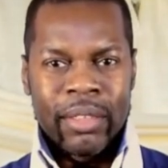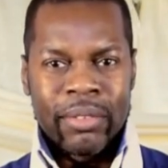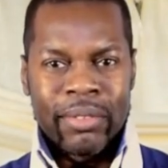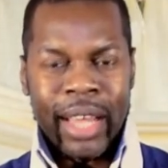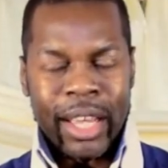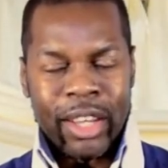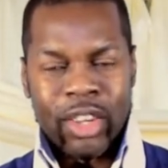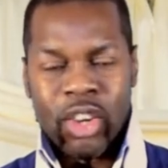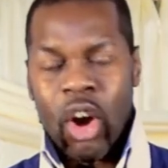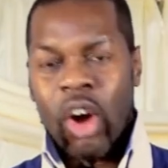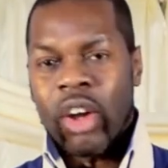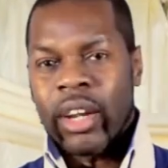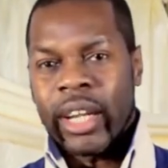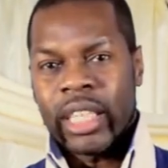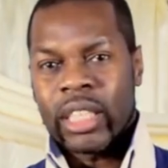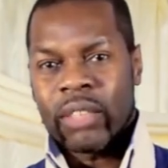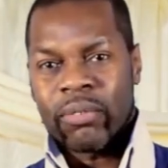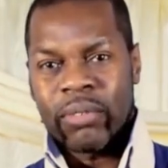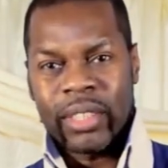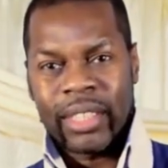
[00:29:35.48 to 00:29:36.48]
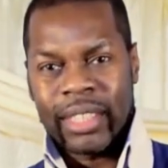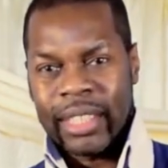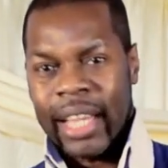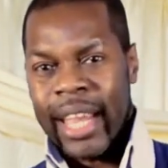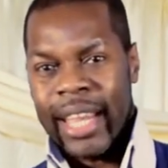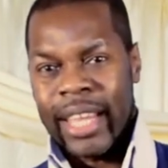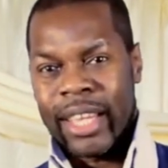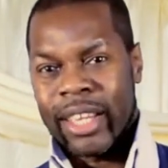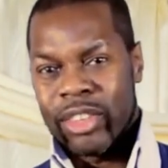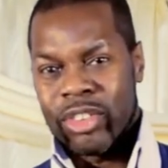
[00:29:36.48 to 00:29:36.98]
that God has
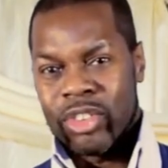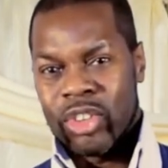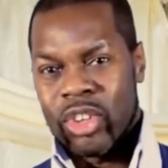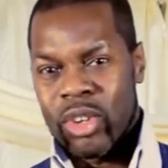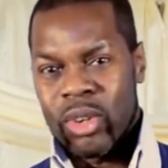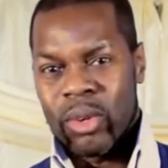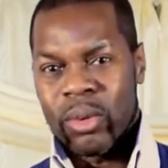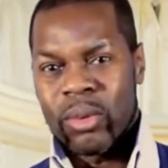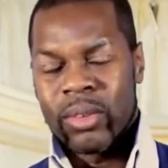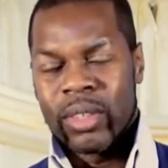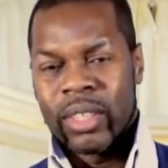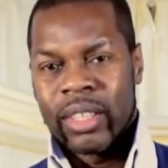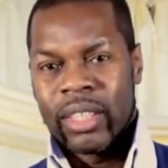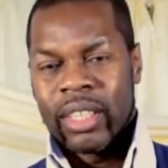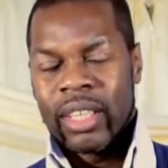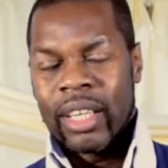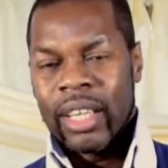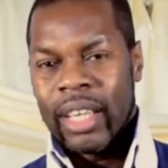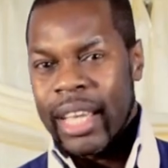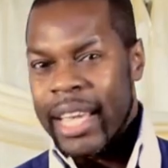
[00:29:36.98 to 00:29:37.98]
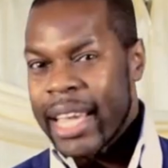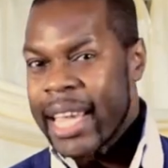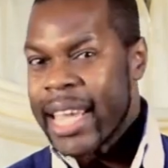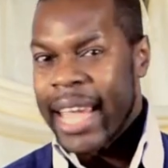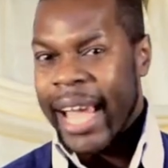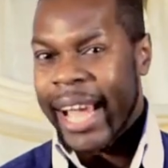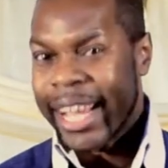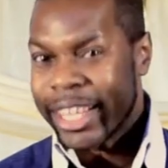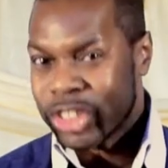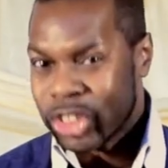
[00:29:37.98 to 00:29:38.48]
forsaken you, he
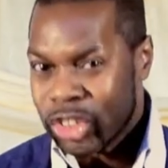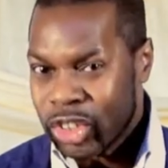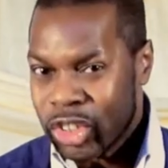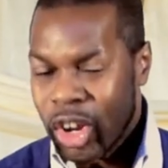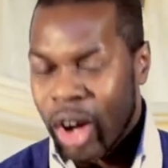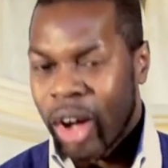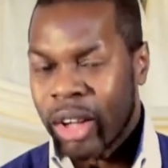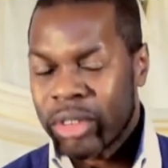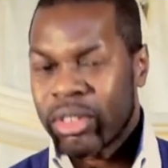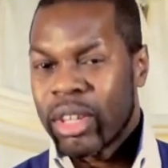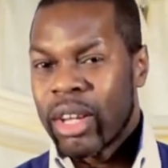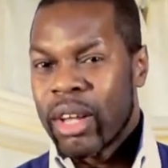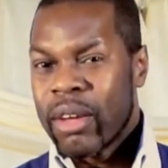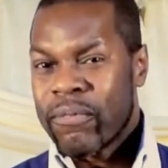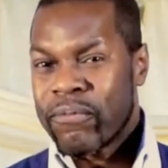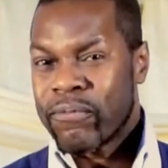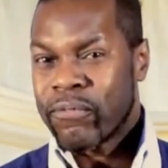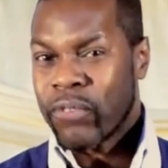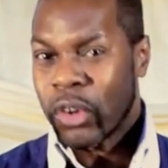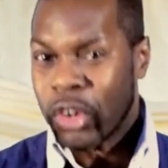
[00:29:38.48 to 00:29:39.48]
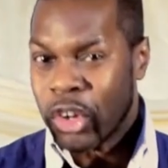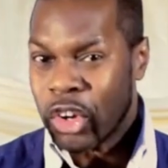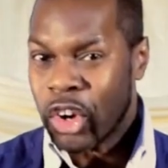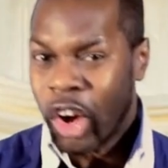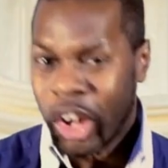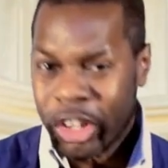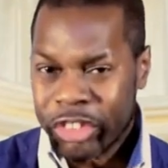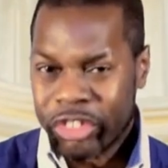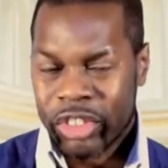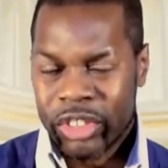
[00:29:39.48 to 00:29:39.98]
has not
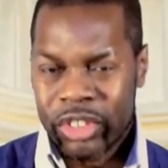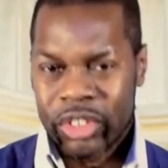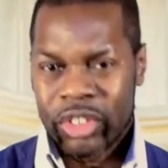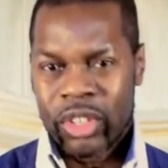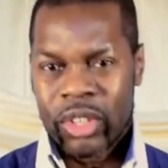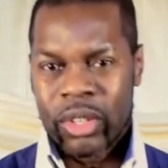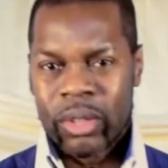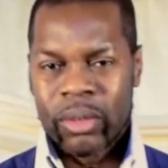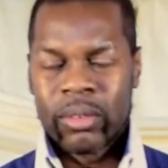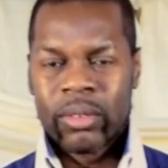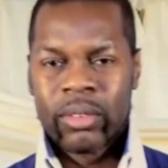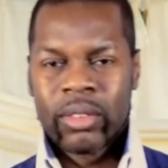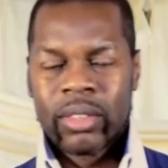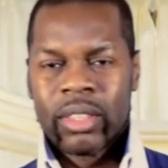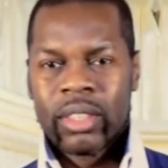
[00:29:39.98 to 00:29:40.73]
forgotten you.